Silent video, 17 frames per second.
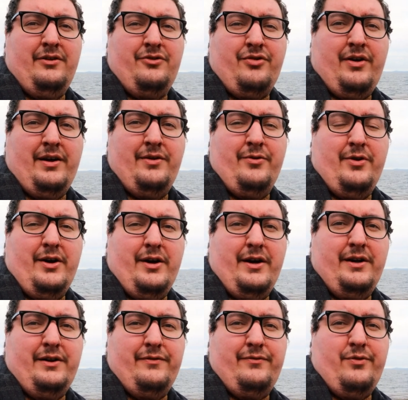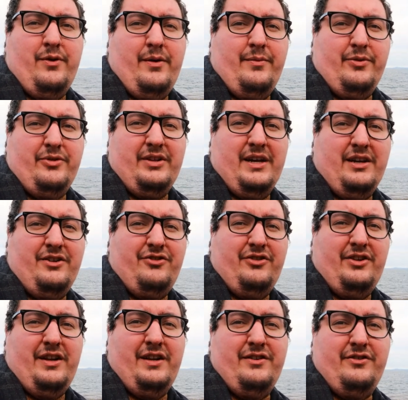train ride from a
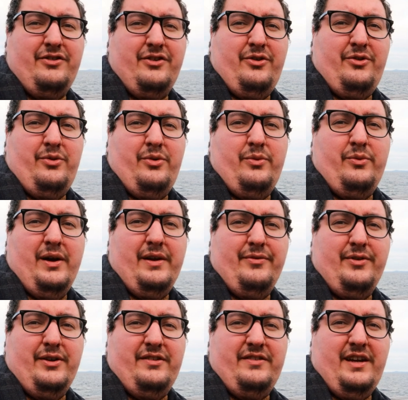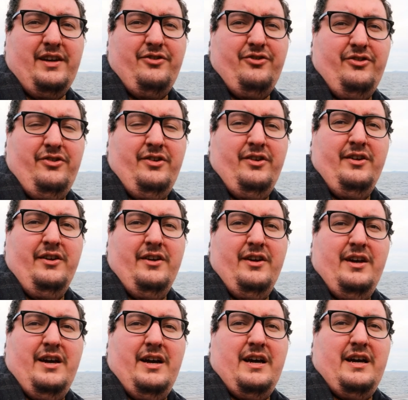station into Waverley Station,
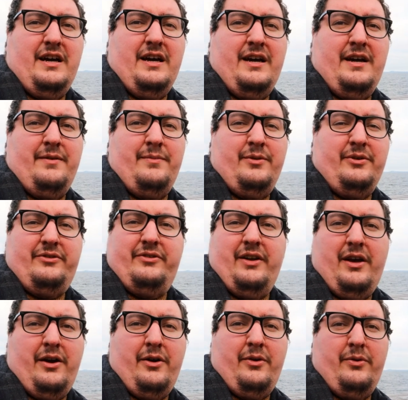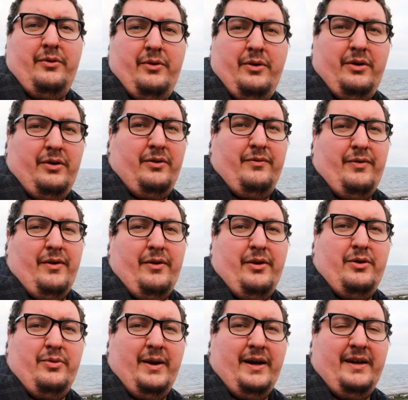so
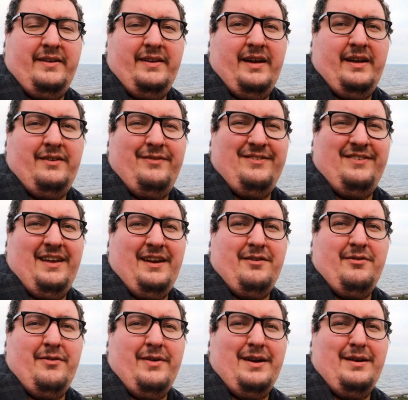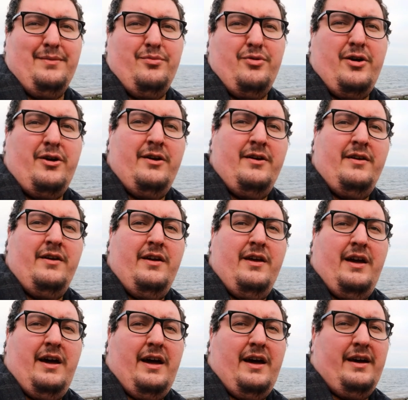very quick to get to the centre of Edinburgh,
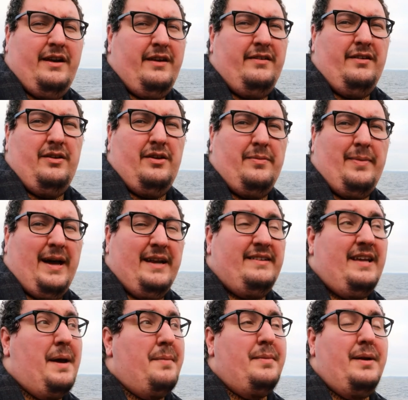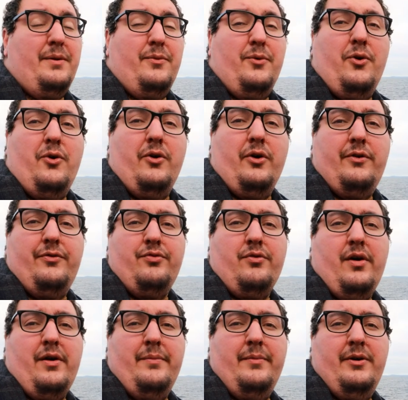and it's only about a 10-minute walk
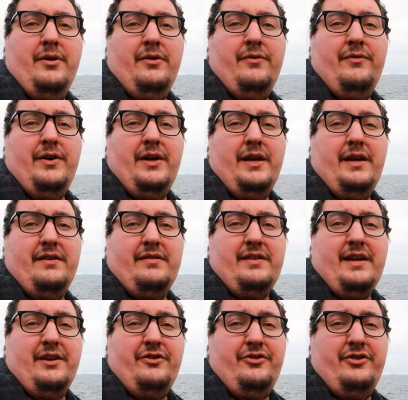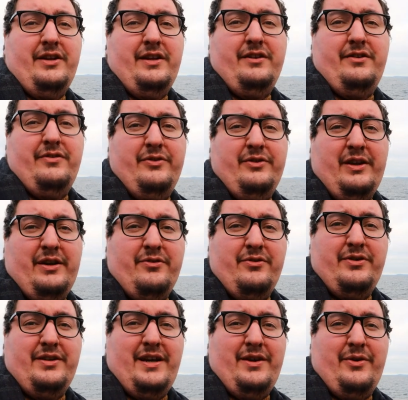from the station into the
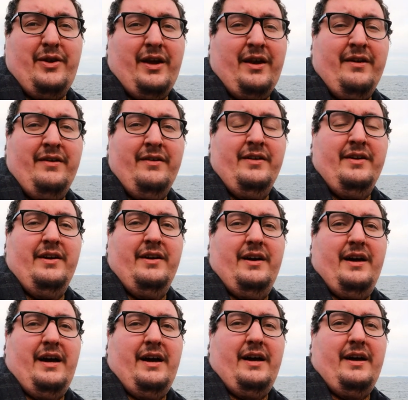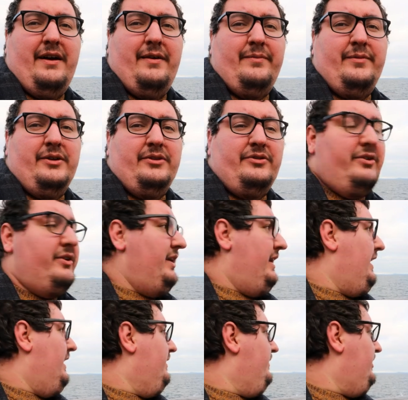centre of town here. So
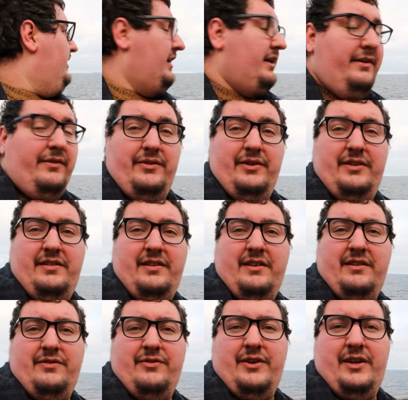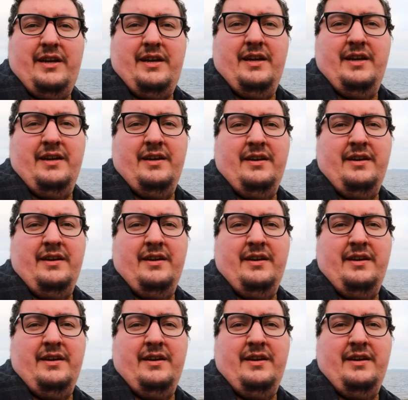yeah, this is the